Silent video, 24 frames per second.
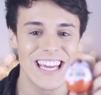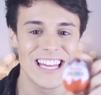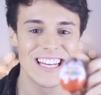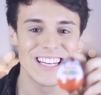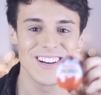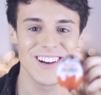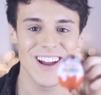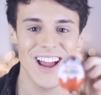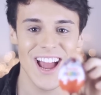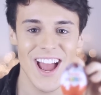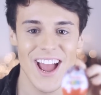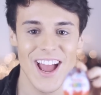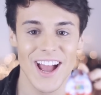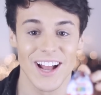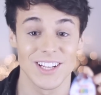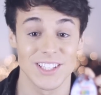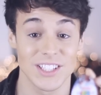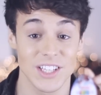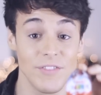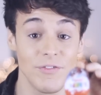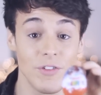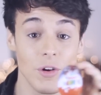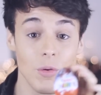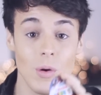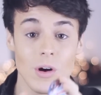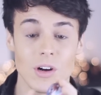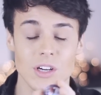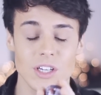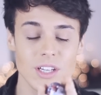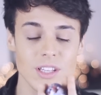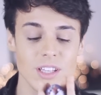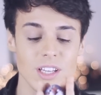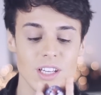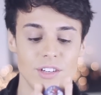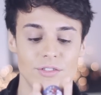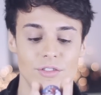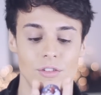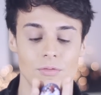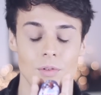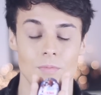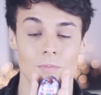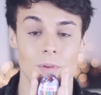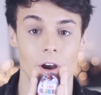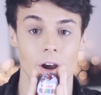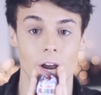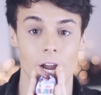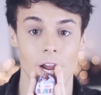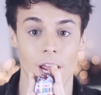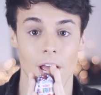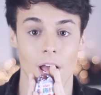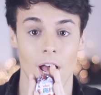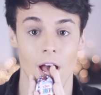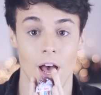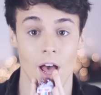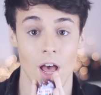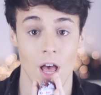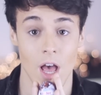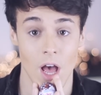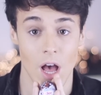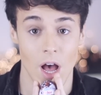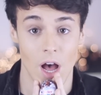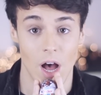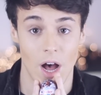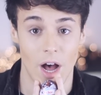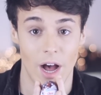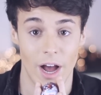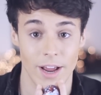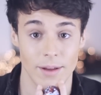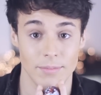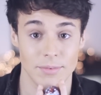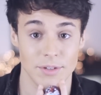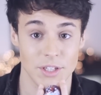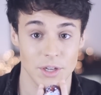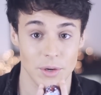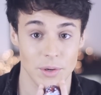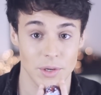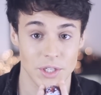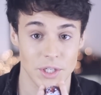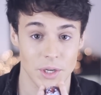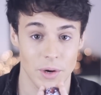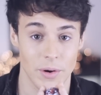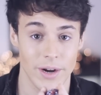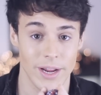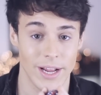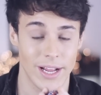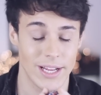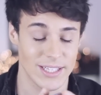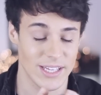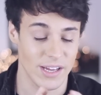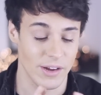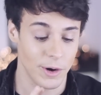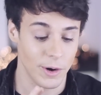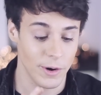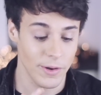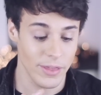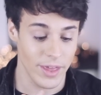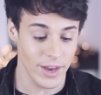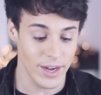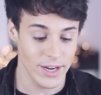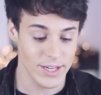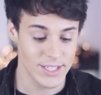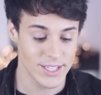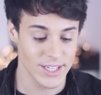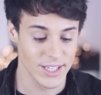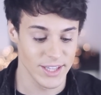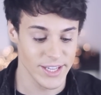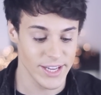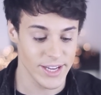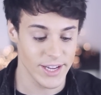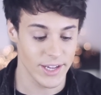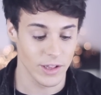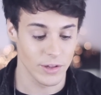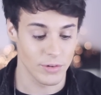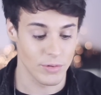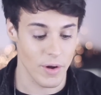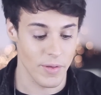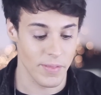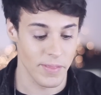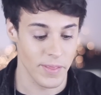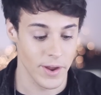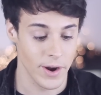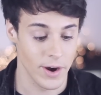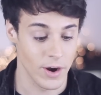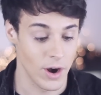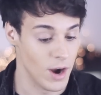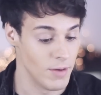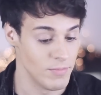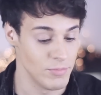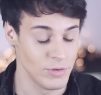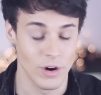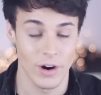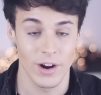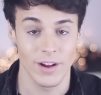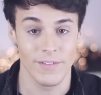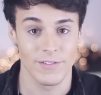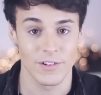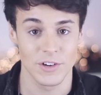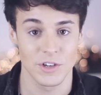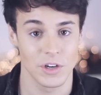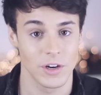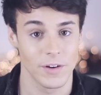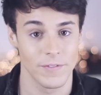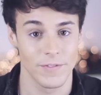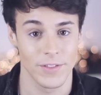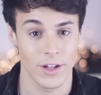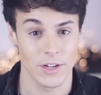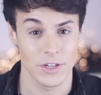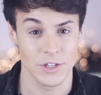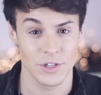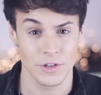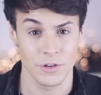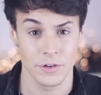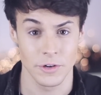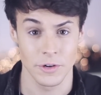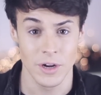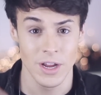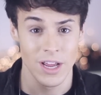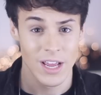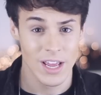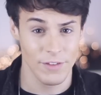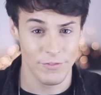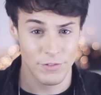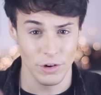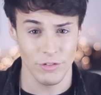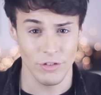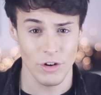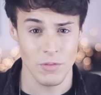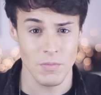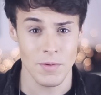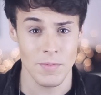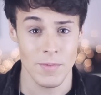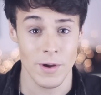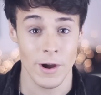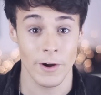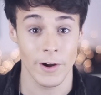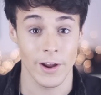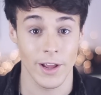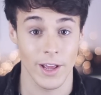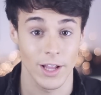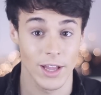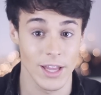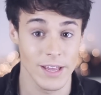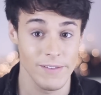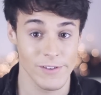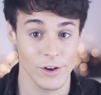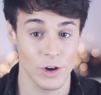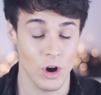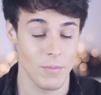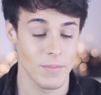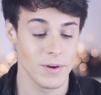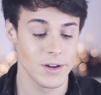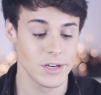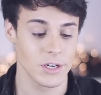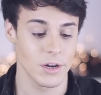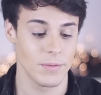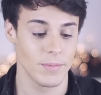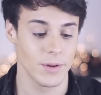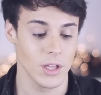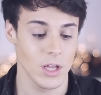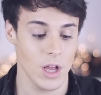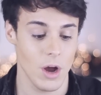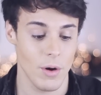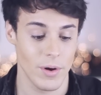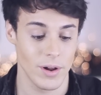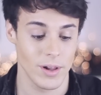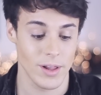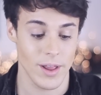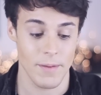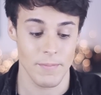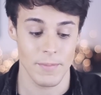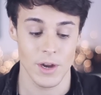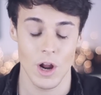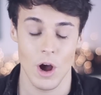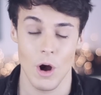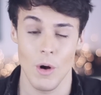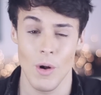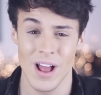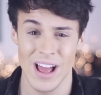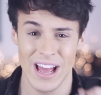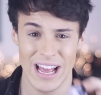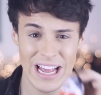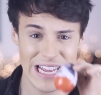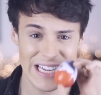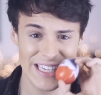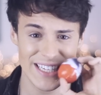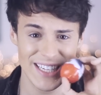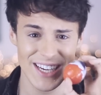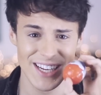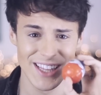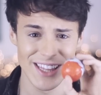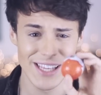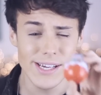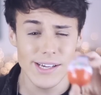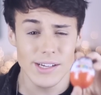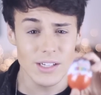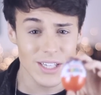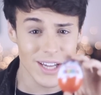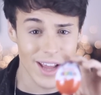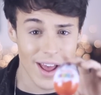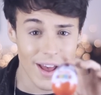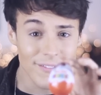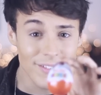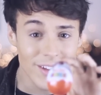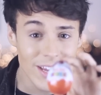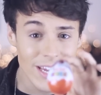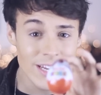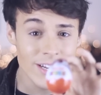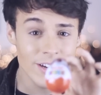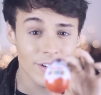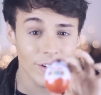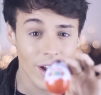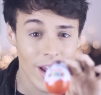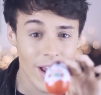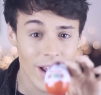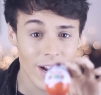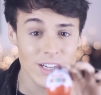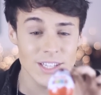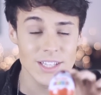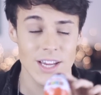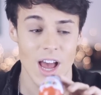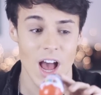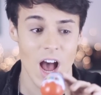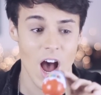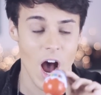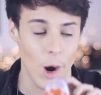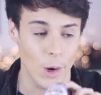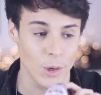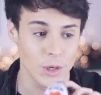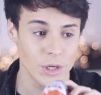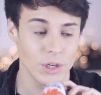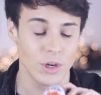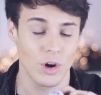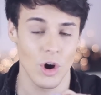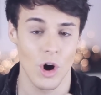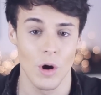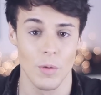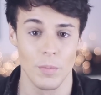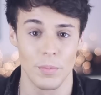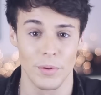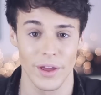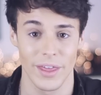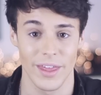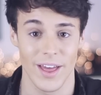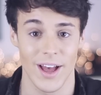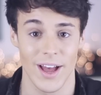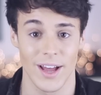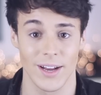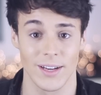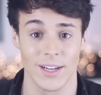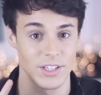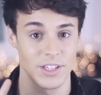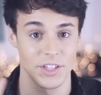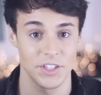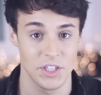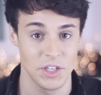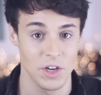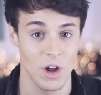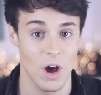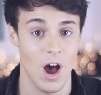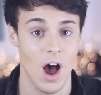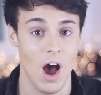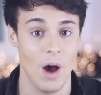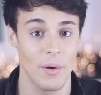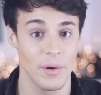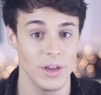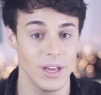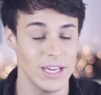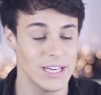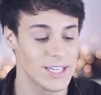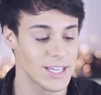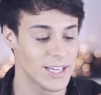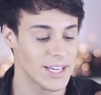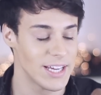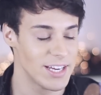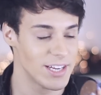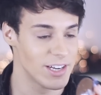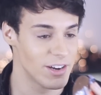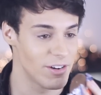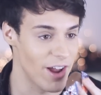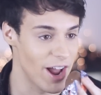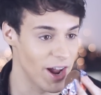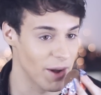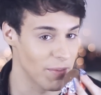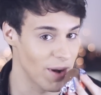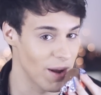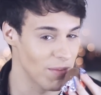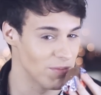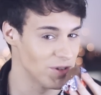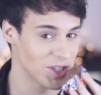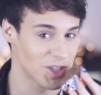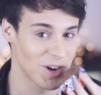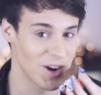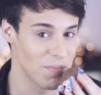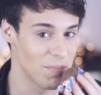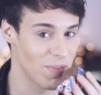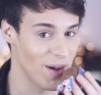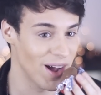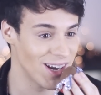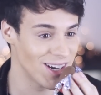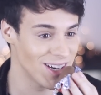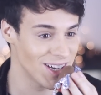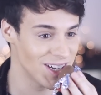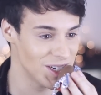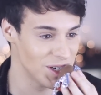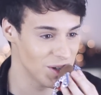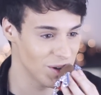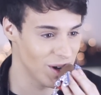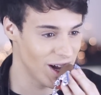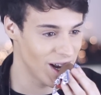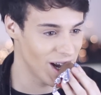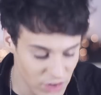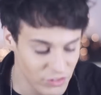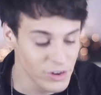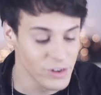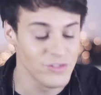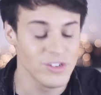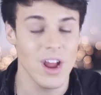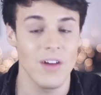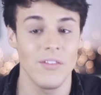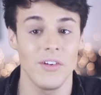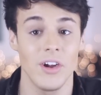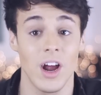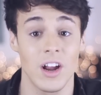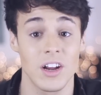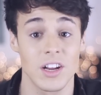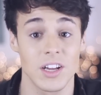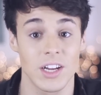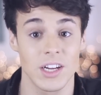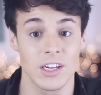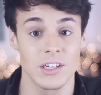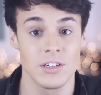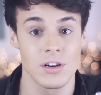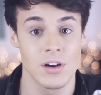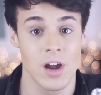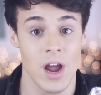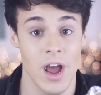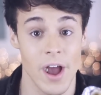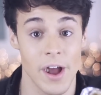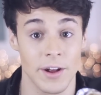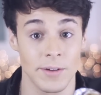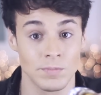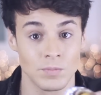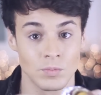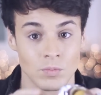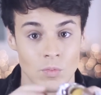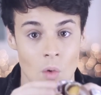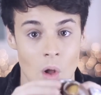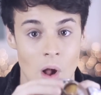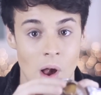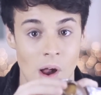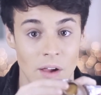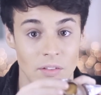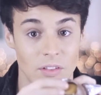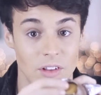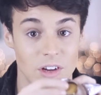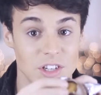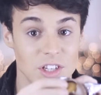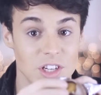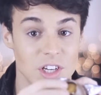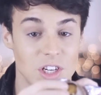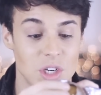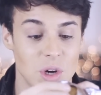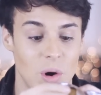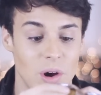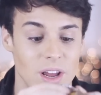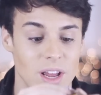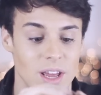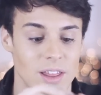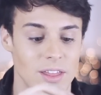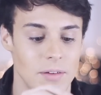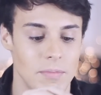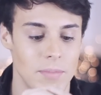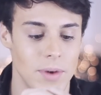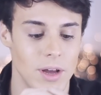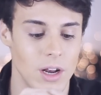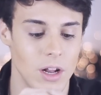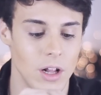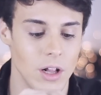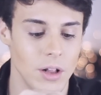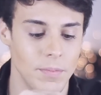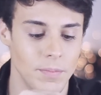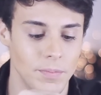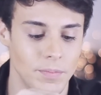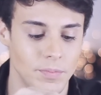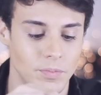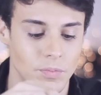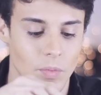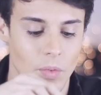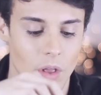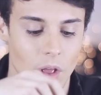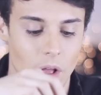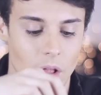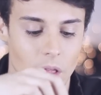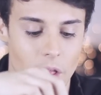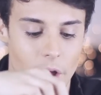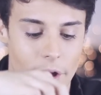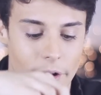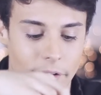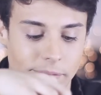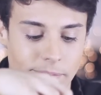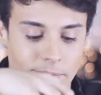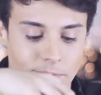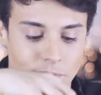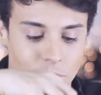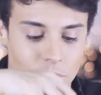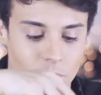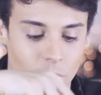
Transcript: Kinder Eggs. If you're watching this from America, I am so sorry because I heard that it's illegal around there. I'm not even sure if that's true. If you're from America, leave a comment down below and let me know. Is it illegal to have Kinder Eggs? How do you cope with that? This is not how you eat a Kinder Egg, but I'm just gonna bite into it. If you've never had a Kinder Egg, there's a toy in the middle. Look,